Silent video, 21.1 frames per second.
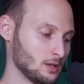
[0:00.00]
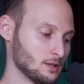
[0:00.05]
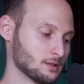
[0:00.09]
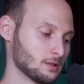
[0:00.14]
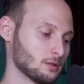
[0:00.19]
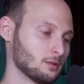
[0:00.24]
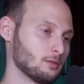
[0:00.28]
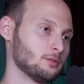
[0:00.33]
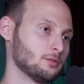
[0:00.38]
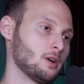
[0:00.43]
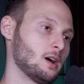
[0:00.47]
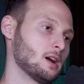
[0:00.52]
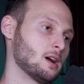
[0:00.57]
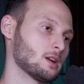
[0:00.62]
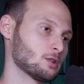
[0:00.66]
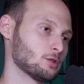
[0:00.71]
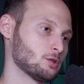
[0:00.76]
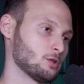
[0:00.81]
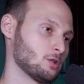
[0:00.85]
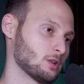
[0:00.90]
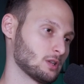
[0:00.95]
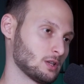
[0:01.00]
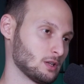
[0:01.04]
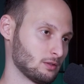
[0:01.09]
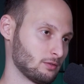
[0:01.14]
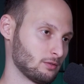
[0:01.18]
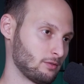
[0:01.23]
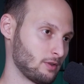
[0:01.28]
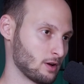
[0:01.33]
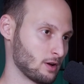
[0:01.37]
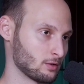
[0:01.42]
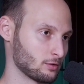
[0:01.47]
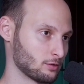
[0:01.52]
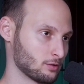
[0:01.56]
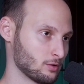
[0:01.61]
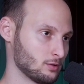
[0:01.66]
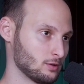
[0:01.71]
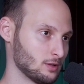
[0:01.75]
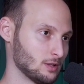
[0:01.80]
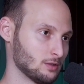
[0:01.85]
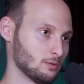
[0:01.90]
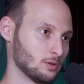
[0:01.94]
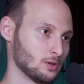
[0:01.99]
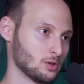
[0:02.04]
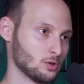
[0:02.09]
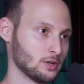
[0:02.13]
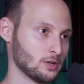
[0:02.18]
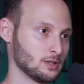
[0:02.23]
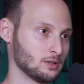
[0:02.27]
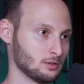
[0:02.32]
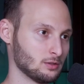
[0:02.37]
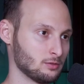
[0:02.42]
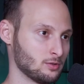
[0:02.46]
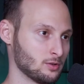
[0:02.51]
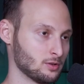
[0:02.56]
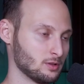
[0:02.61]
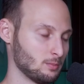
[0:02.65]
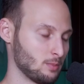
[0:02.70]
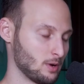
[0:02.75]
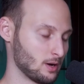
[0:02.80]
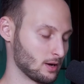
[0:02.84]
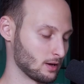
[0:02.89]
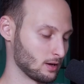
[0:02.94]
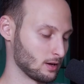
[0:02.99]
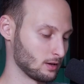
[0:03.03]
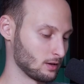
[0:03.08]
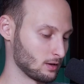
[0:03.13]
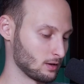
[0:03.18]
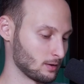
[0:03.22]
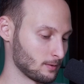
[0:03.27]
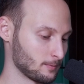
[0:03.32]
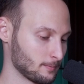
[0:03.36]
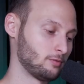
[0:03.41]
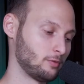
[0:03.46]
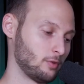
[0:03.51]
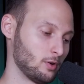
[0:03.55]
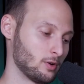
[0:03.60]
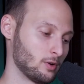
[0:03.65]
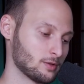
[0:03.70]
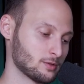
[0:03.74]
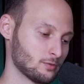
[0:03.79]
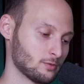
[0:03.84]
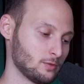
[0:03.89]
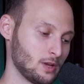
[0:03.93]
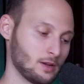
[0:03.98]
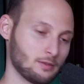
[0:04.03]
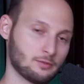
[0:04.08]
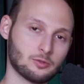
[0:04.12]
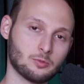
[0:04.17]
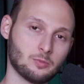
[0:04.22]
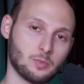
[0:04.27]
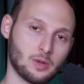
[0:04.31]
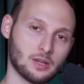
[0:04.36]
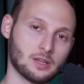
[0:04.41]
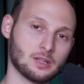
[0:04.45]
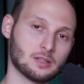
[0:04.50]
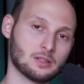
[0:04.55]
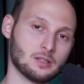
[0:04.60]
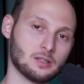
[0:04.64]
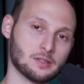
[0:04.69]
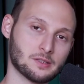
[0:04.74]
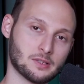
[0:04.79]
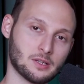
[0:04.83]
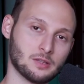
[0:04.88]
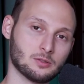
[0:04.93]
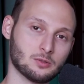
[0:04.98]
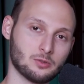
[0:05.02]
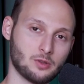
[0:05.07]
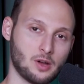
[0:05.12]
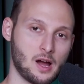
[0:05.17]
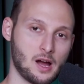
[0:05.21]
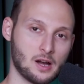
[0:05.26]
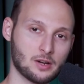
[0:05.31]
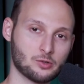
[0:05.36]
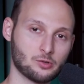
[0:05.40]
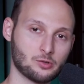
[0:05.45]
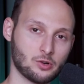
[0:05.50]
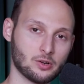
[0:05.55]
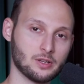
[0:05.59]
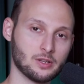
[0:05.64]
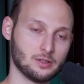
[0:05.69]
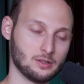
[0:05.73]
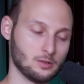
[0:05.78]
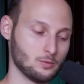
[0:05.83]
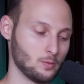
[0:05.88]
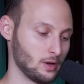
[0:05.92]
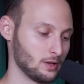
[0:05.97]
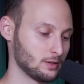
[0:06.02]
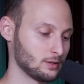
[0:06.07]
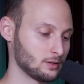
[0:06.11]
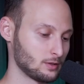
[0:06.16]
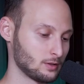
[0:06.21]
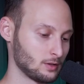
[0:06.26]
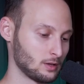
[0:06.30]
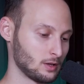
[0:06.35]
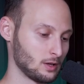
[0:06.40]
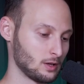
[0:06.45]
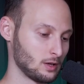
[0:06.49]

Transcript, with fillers: instead of the archer hit function that we created for debugging. First, we have to make it listen to the archer hit event